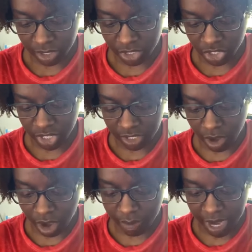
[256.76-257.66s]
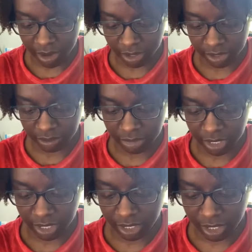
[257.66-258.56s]
This is just all powders I'm
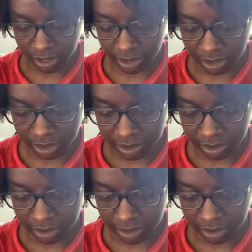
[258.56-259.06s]
blending together.